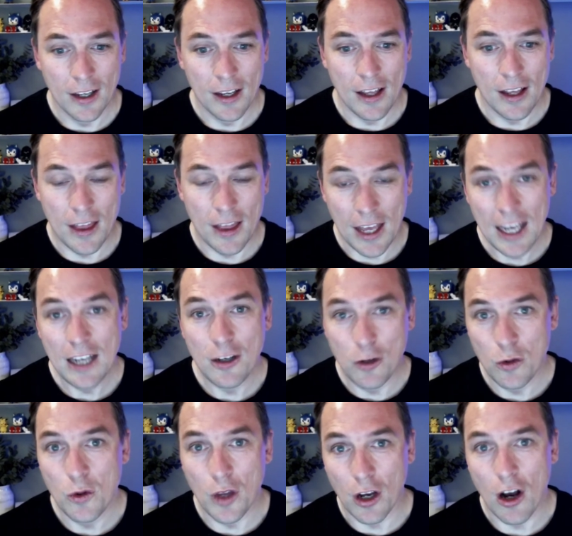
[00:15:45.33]
They
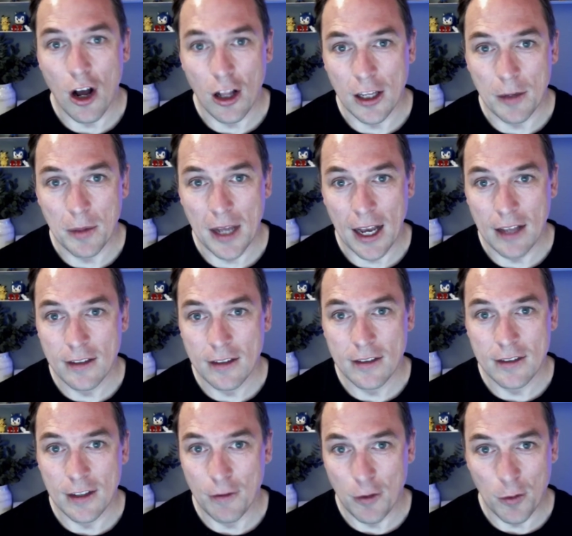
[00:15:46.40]
do the calling
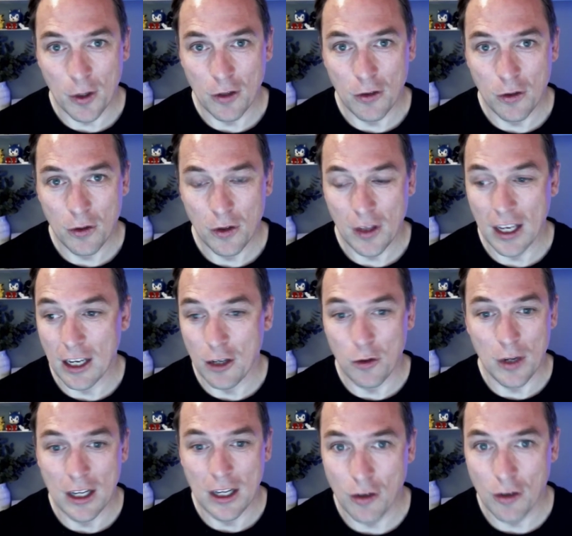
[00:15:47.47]
plans if you want to. They can
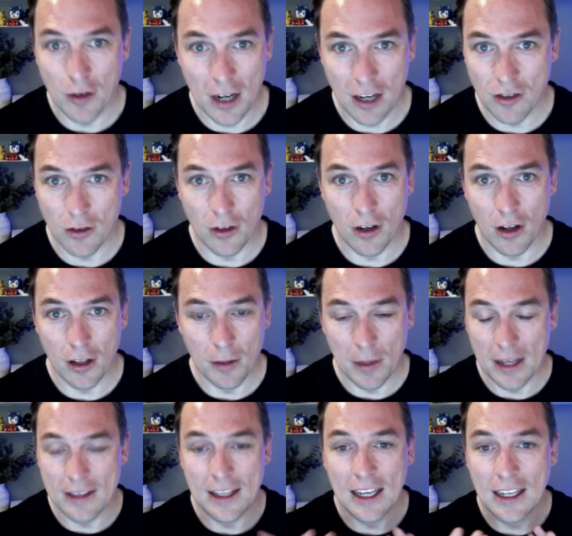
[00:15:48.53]
do international calling
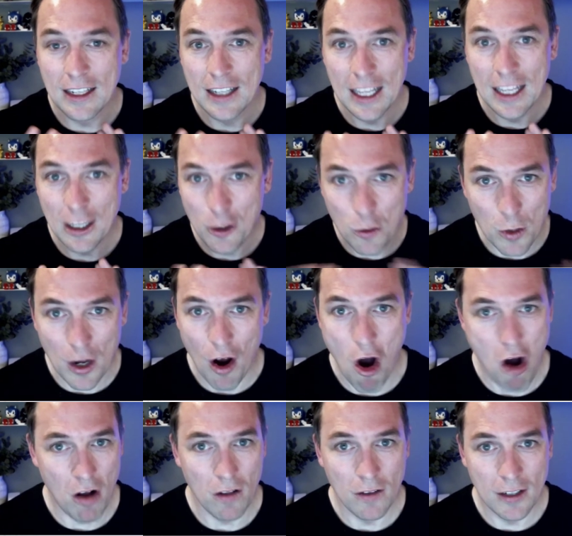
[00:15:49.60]
plans. They do it
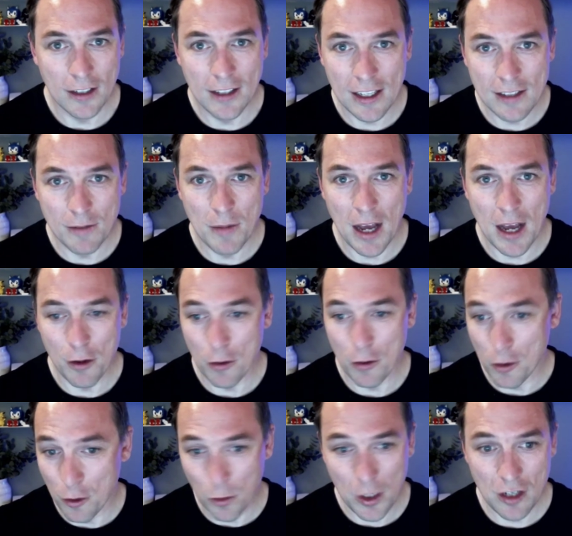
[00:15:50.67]
all. It doesn't matter. They're a
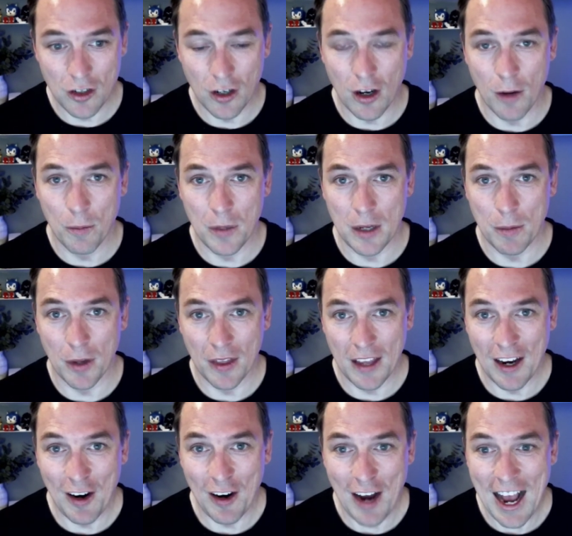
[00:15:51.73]
Norwegian company, but
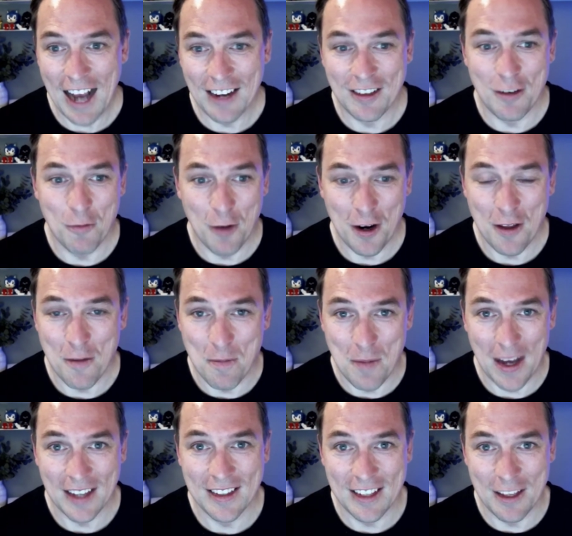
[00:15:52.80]
they are actually one of the
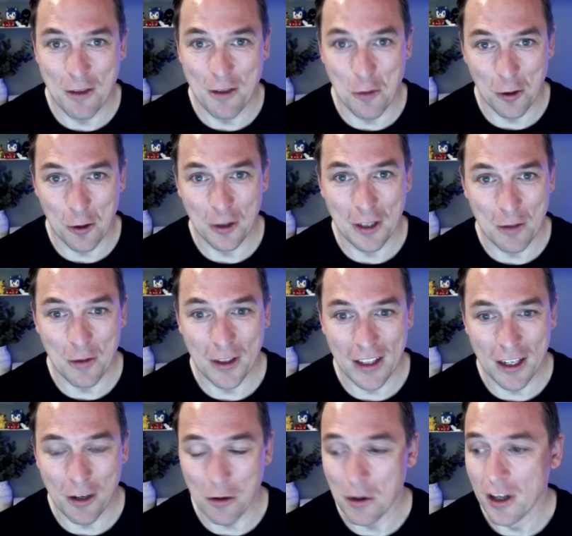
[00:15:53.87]
best in the world at what
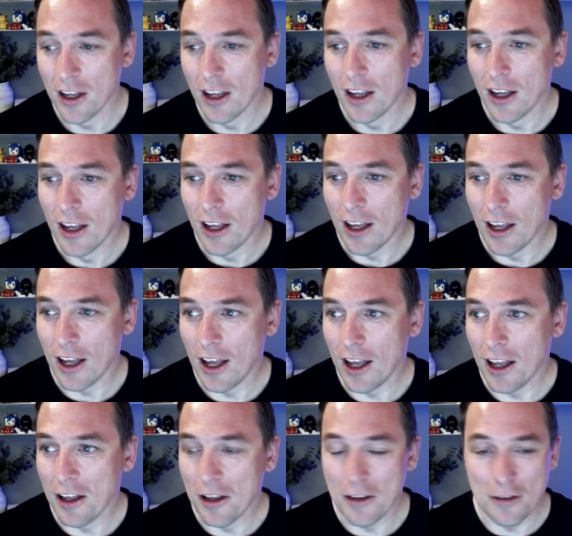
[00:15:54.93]
they do.
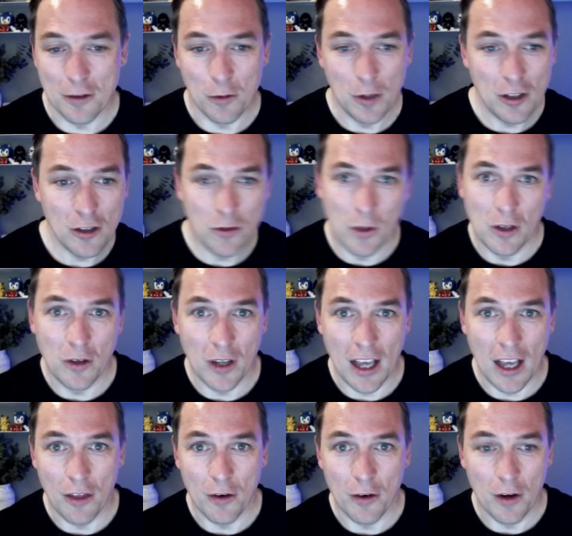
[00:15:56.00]
So we just went
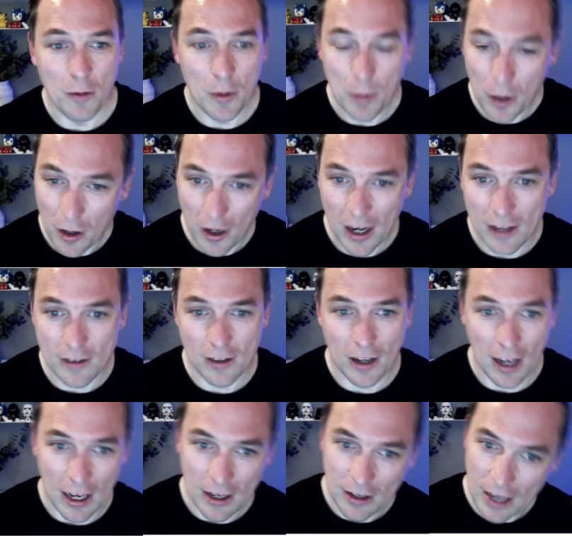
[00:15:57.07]
together and we put our heads,
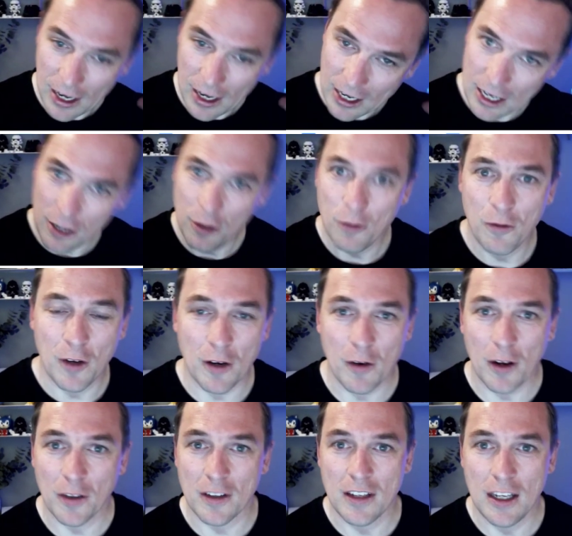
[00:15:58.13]
okay, can you figure
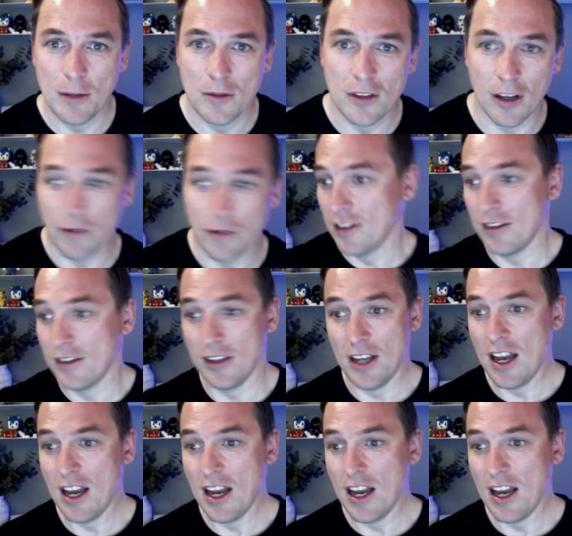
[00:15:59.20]
out the team stuff? And he said, yeah,